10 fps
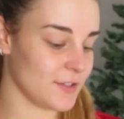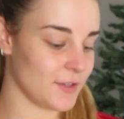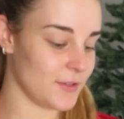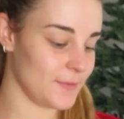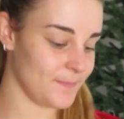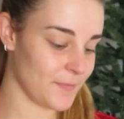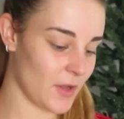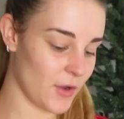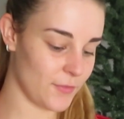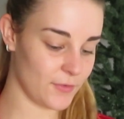so
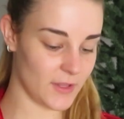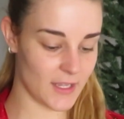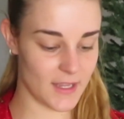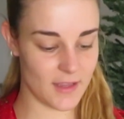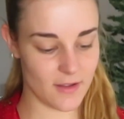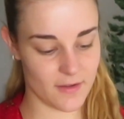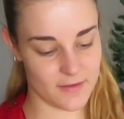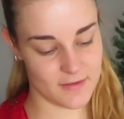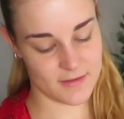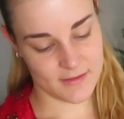hopefully
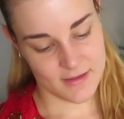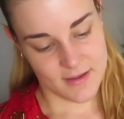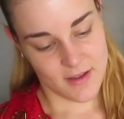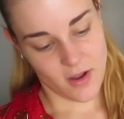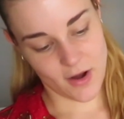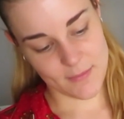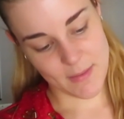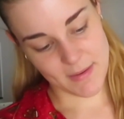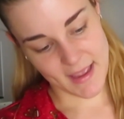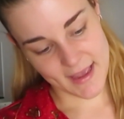I
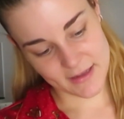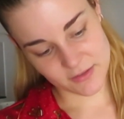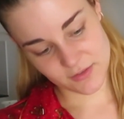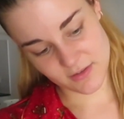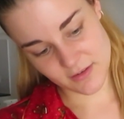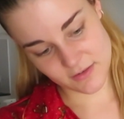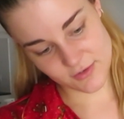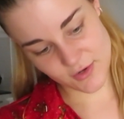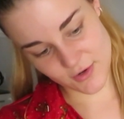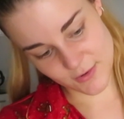remember how
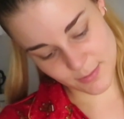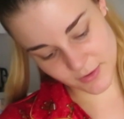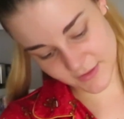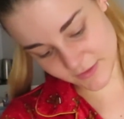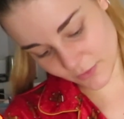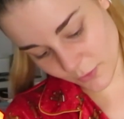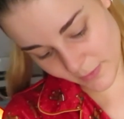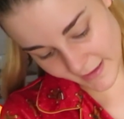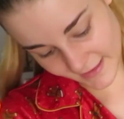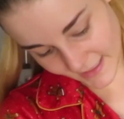to put this all
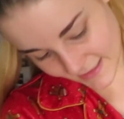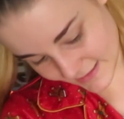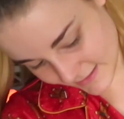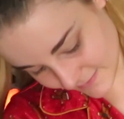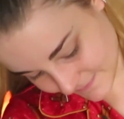back in